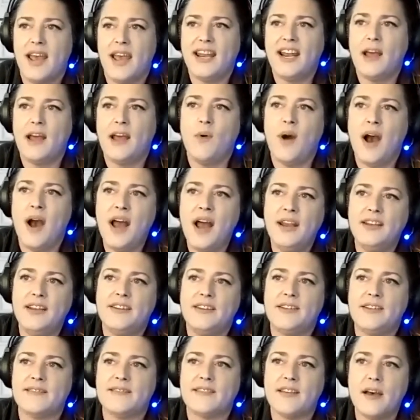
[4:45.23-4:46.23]
And I
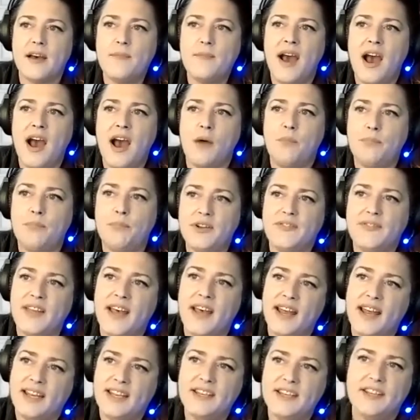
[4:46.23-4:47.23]
wanted to somehow put
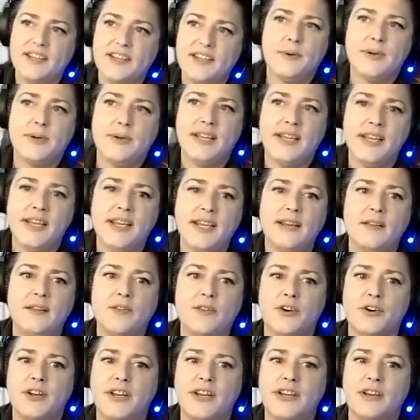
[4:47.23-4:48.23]
that into an
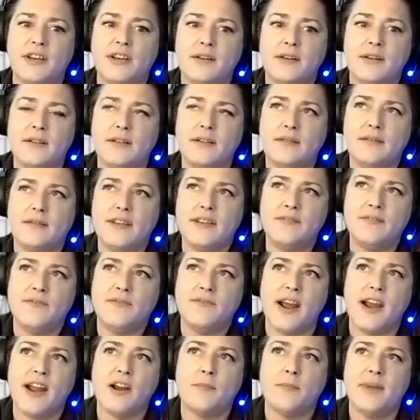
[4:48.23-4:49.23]
e-learning
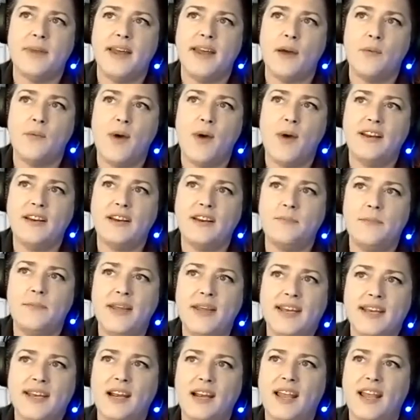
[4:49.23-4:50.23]
environment. I wanted to
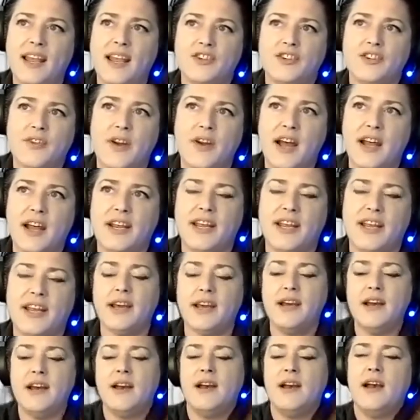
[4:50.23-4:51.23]
make it
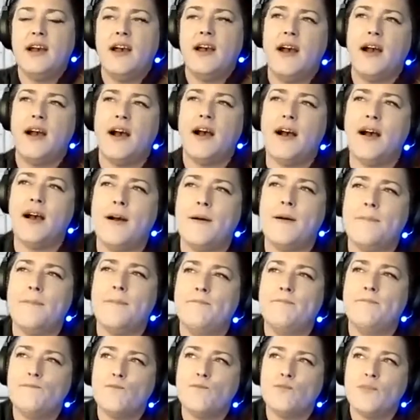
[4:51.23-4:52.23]
electronic.
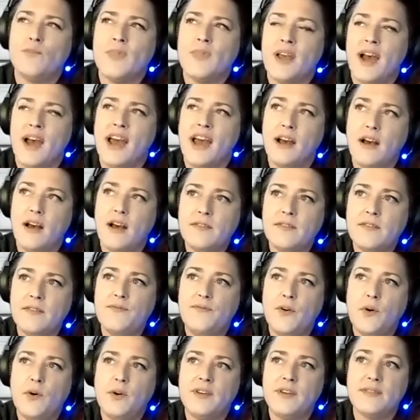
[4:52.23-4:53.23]
I
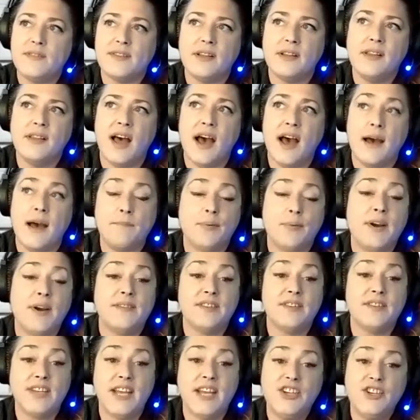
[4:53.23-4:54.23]
also focused a lot on
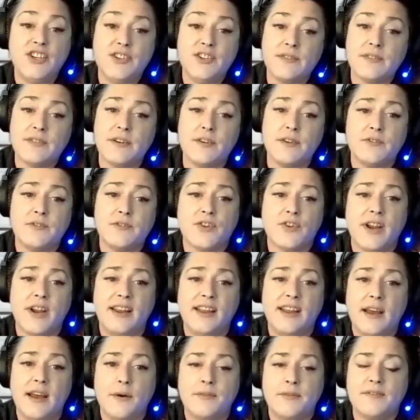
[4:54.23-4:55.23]
presentation skills
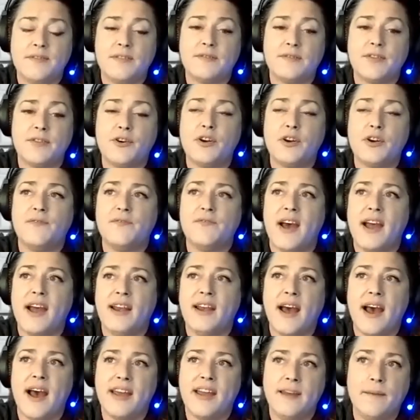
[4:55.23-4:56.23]
training. I was a
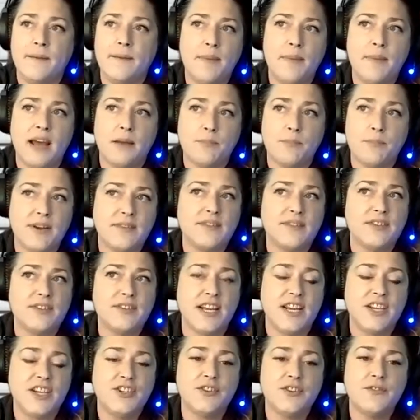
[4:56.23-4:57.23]
certified high impact
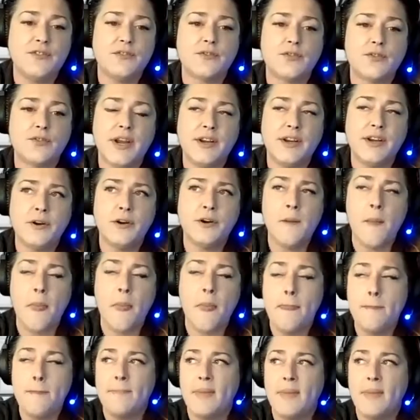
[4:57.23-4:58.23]
presentations trainer.